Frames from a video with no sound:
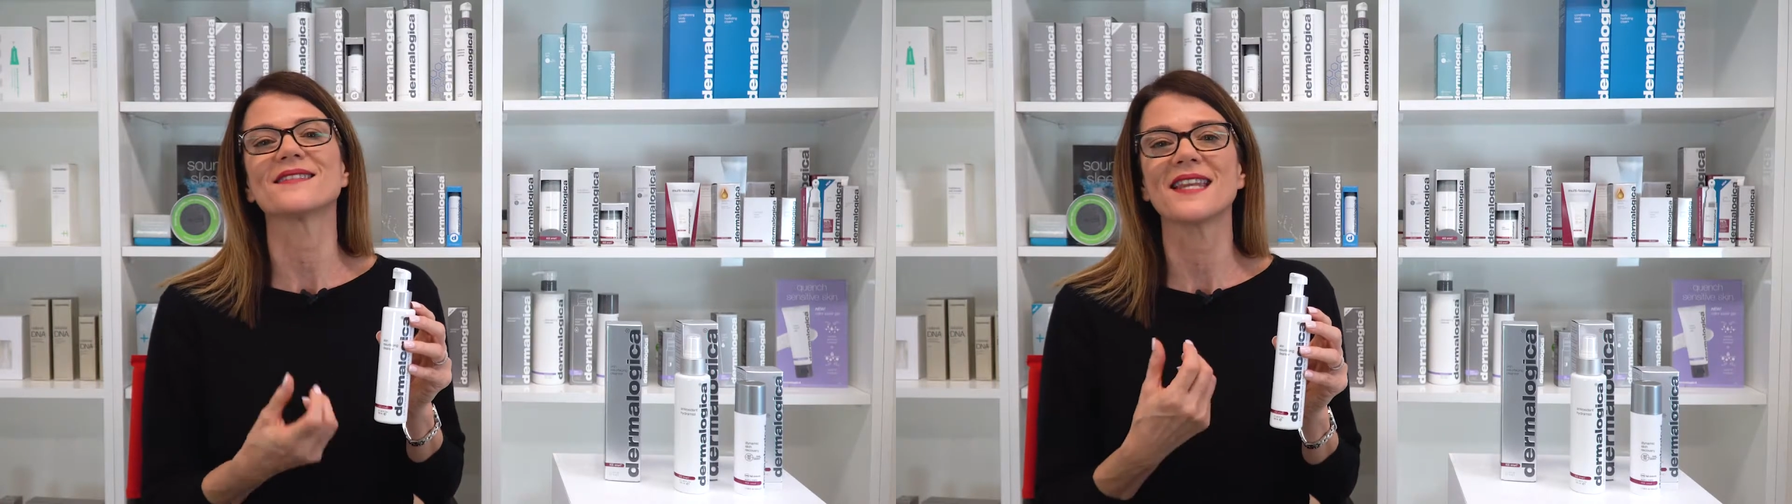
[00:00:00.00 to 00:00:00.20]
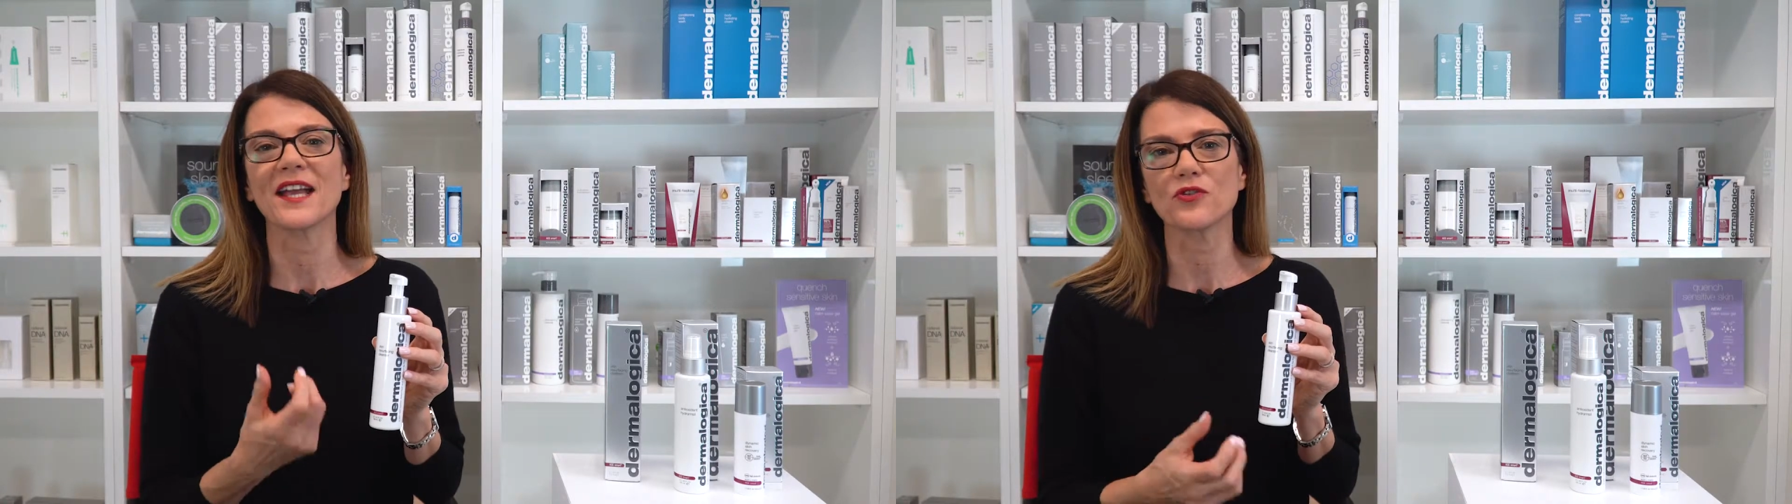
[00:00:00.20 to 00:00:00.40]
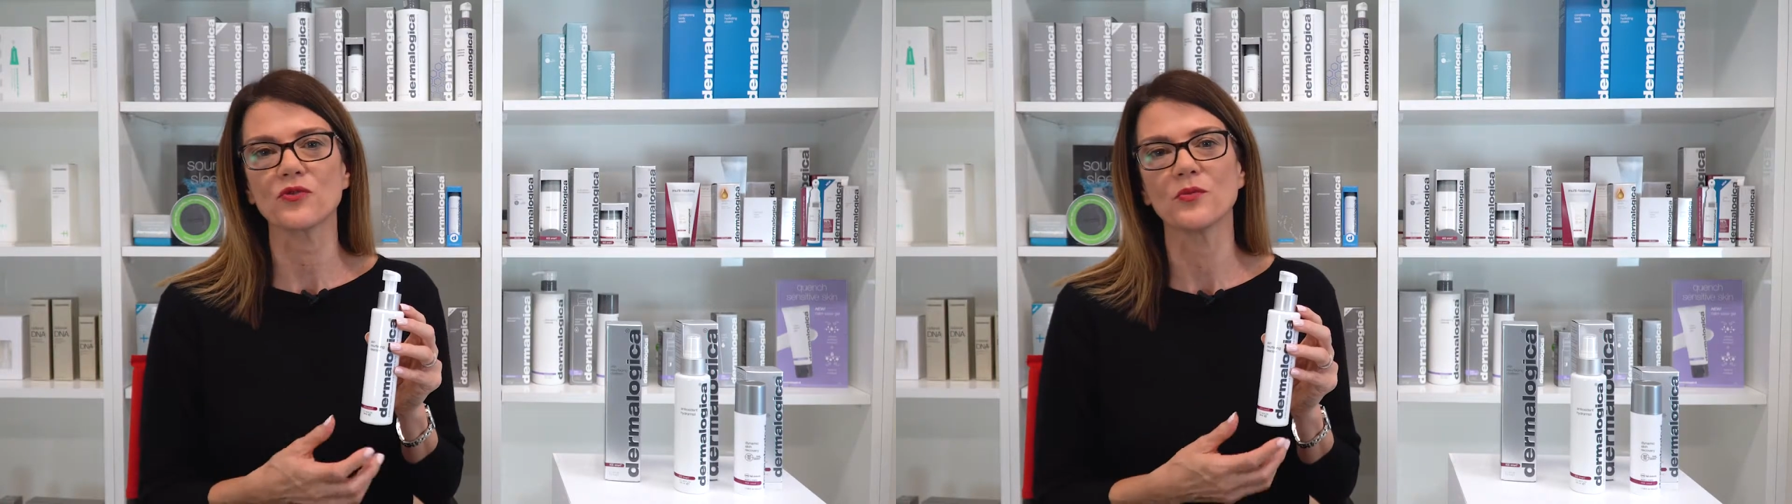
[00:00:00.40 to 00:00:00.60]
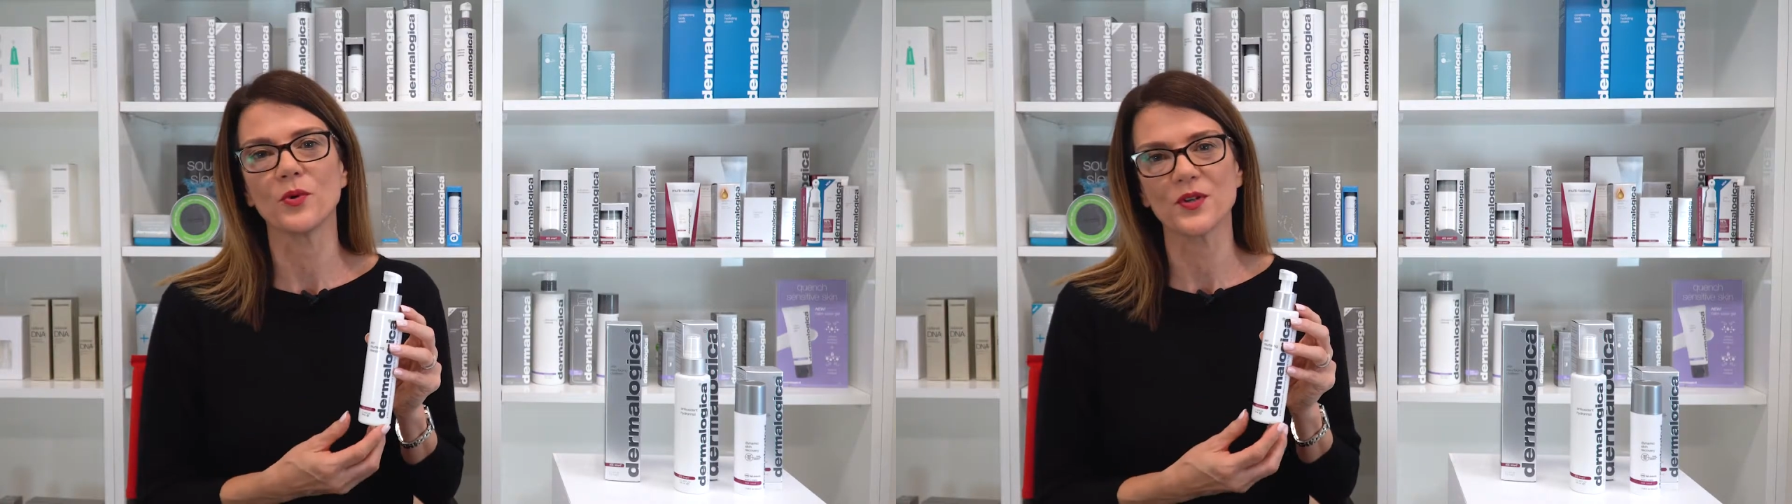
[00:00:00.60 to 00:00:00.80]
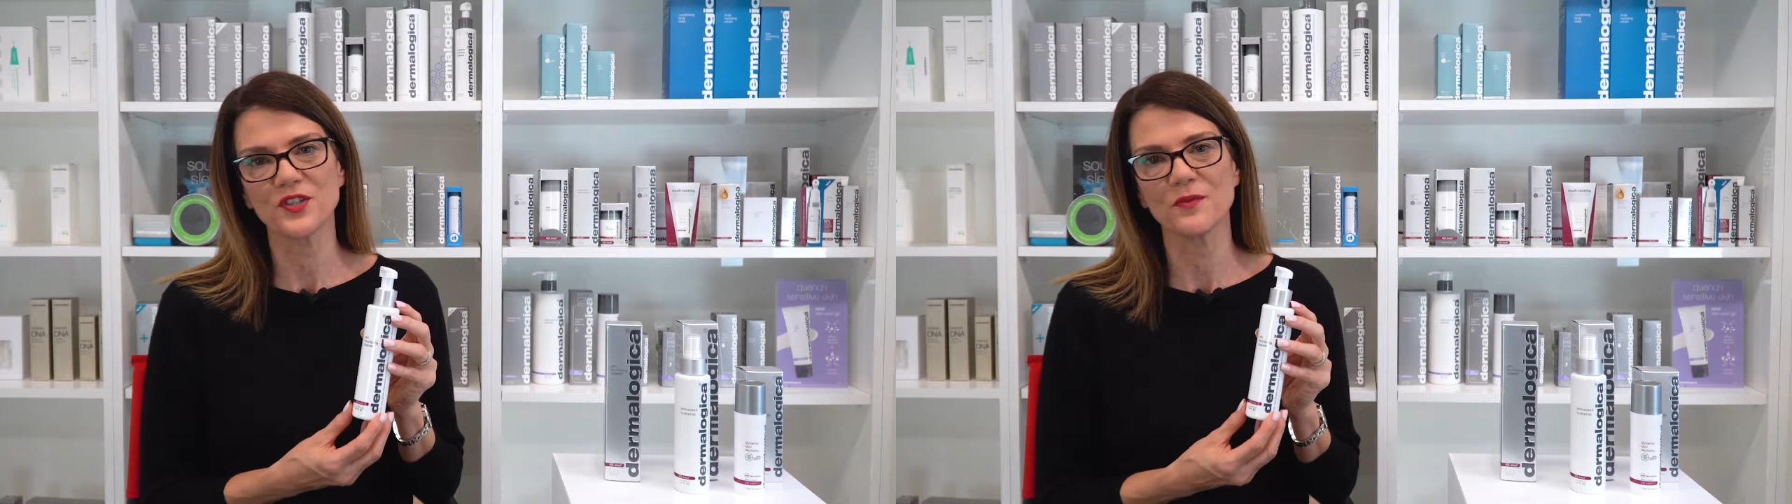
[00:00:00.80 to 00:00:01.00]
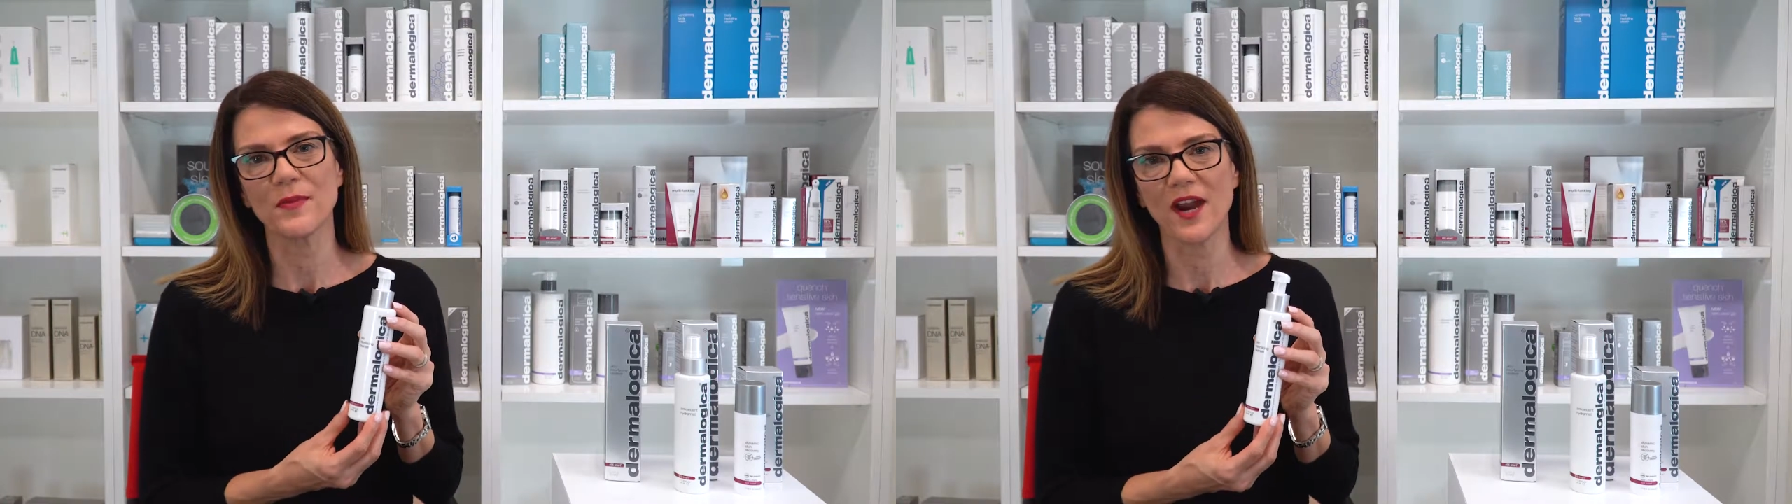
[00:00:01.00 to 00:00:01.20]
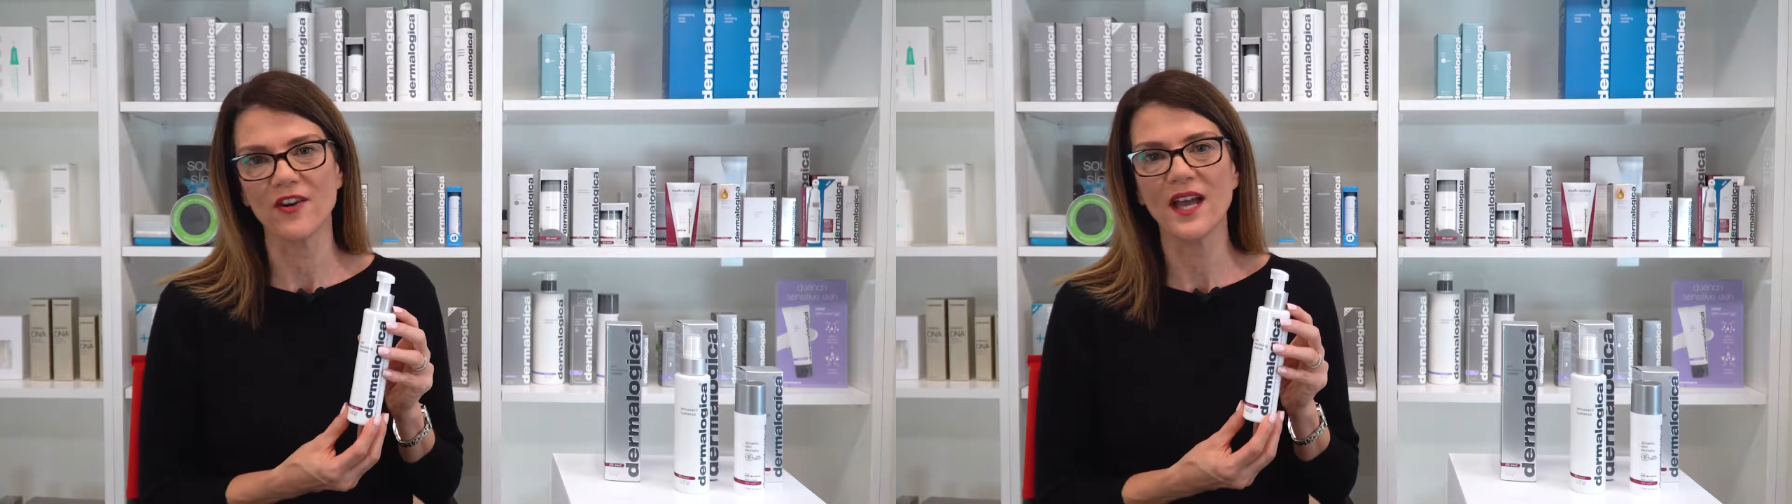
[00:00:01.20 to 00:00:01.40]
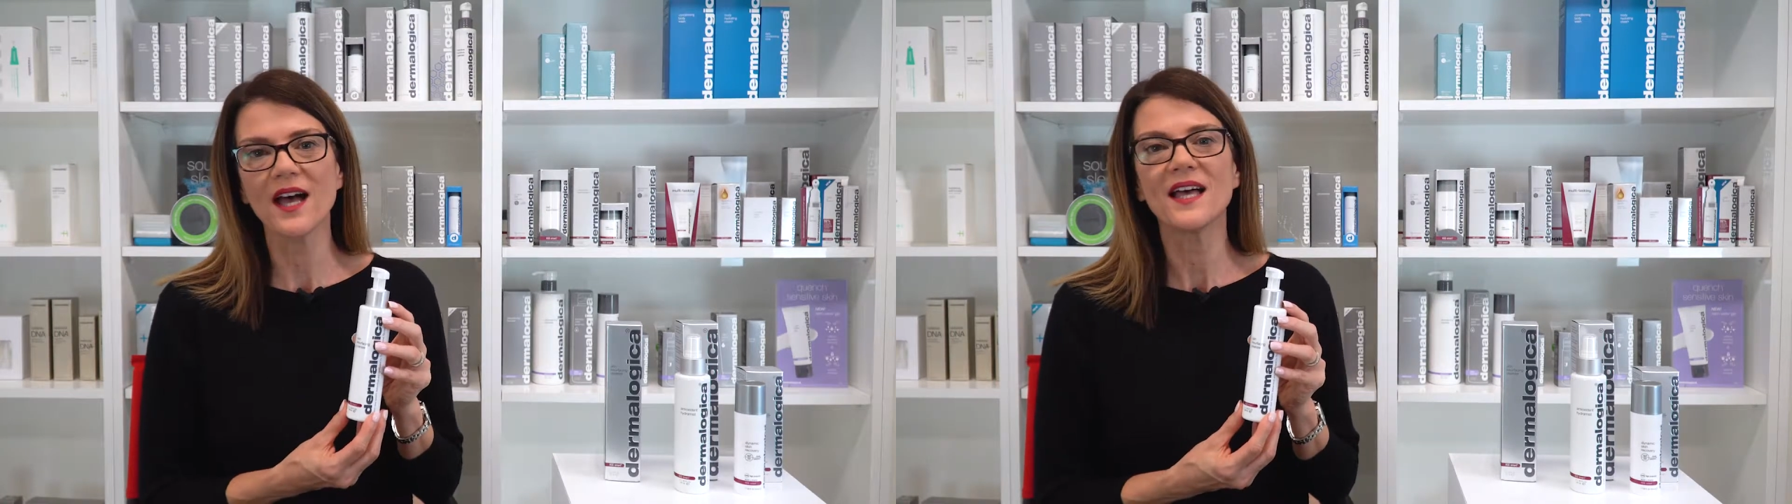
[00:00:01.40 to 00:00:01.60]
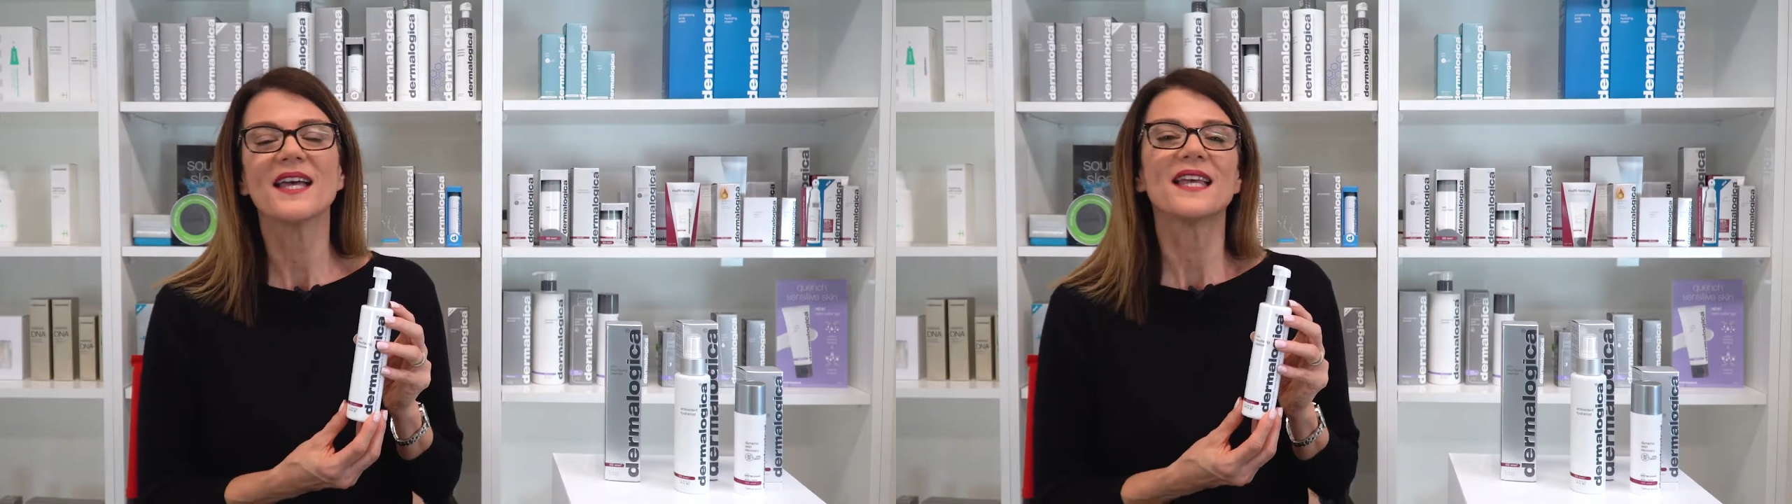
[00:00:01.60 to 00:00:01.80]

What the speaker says: natural moisture barrier,